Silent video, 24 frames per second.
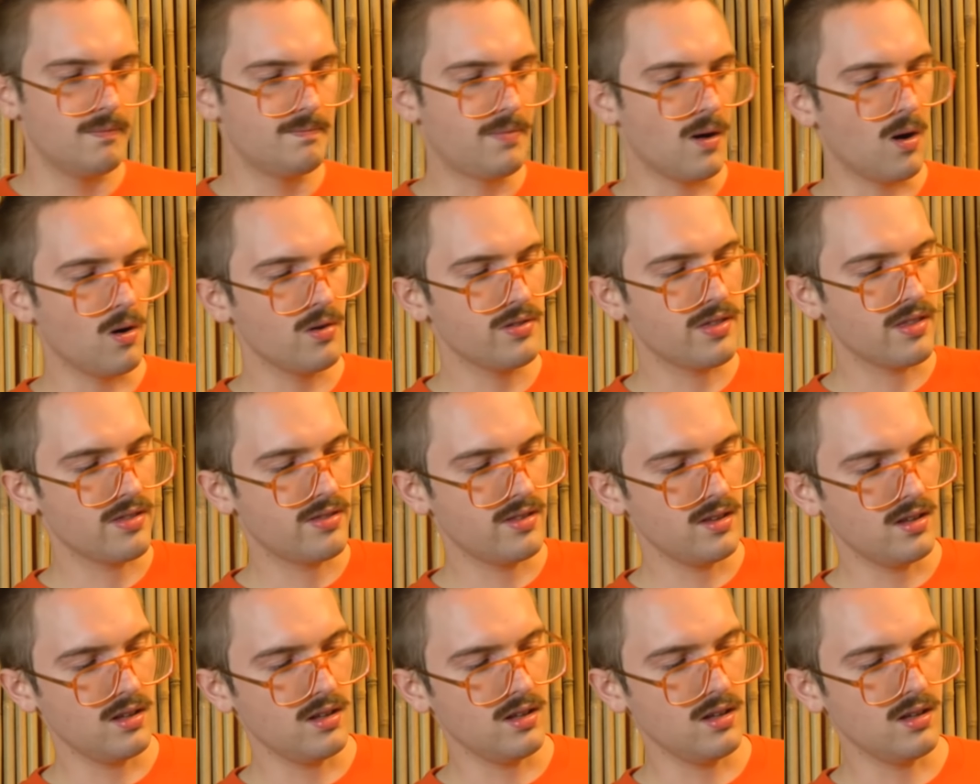Both
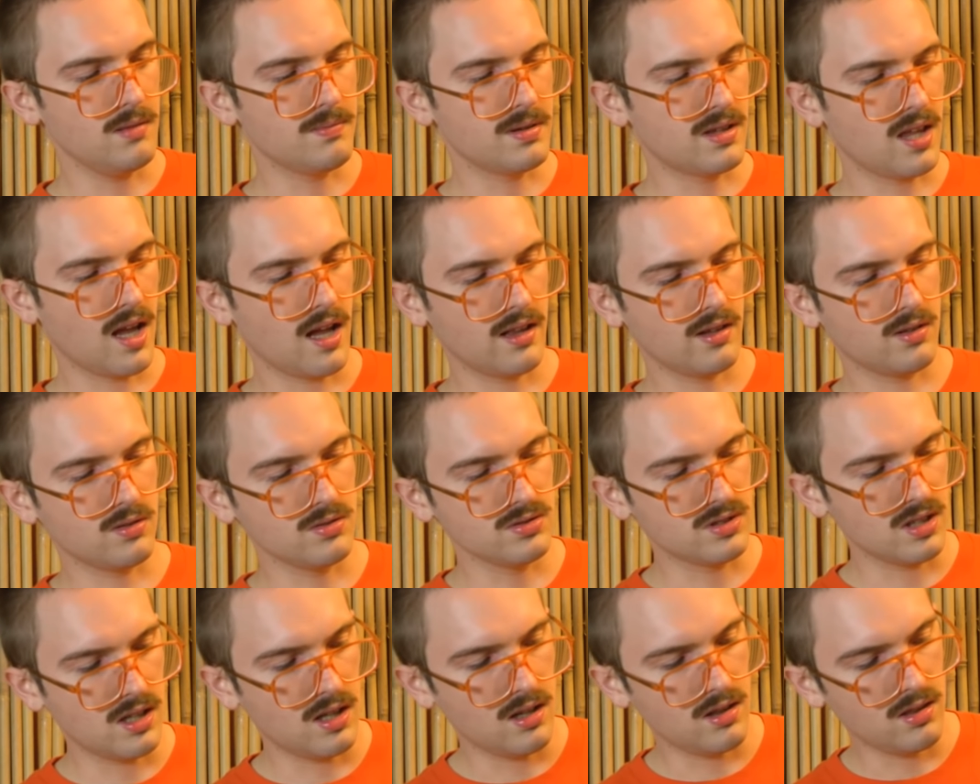the
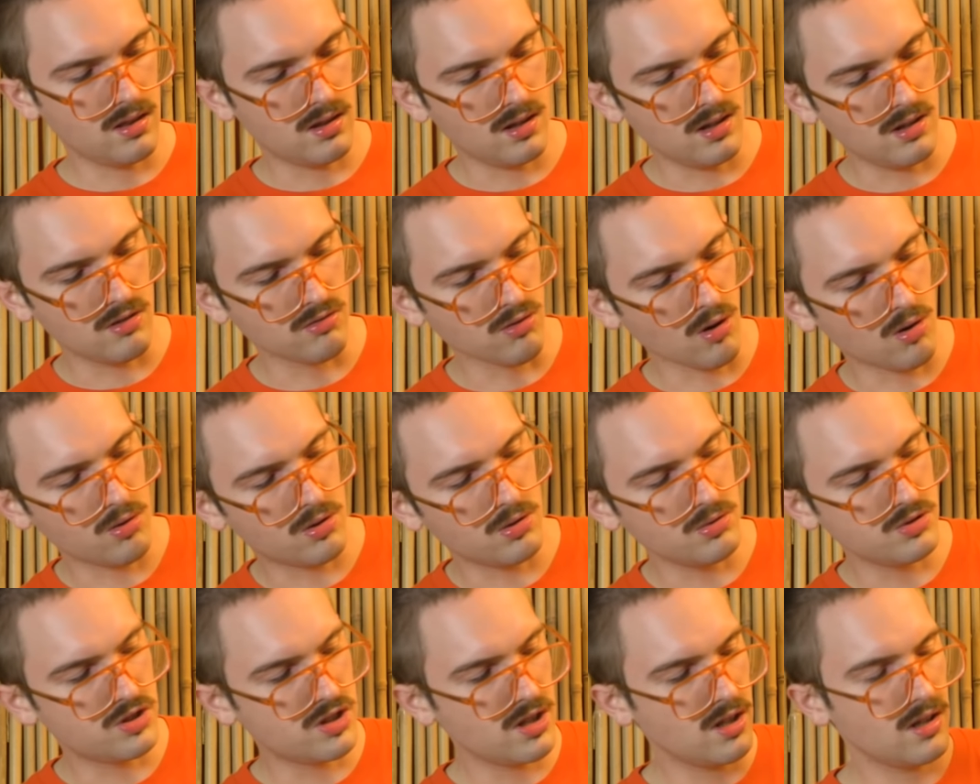botanicals in the
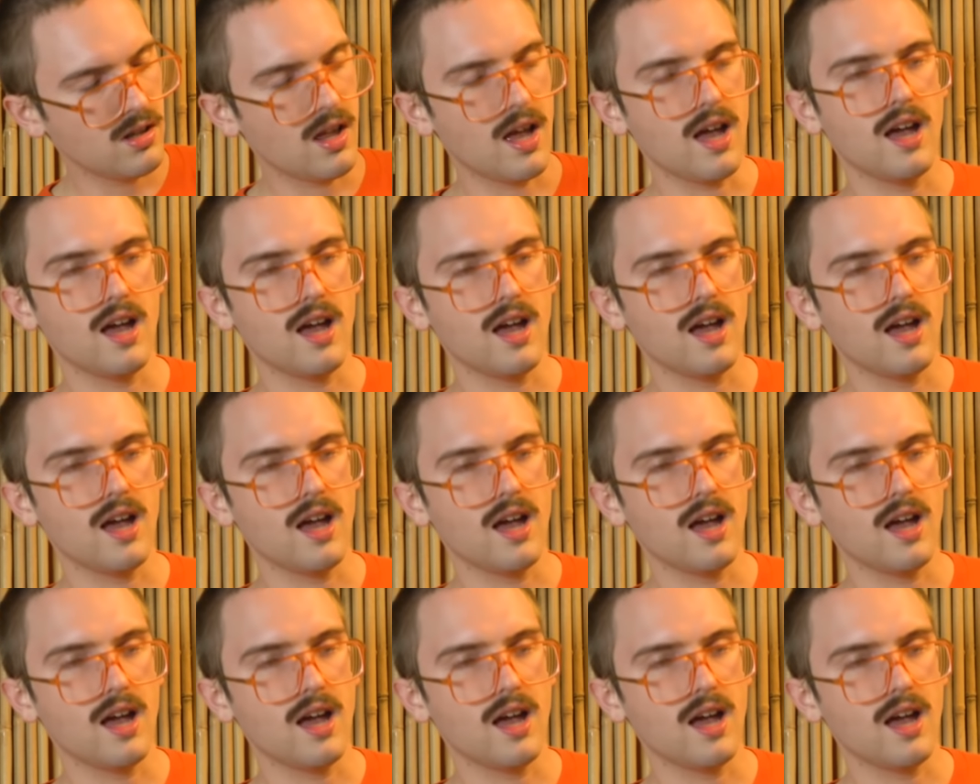Roku Gin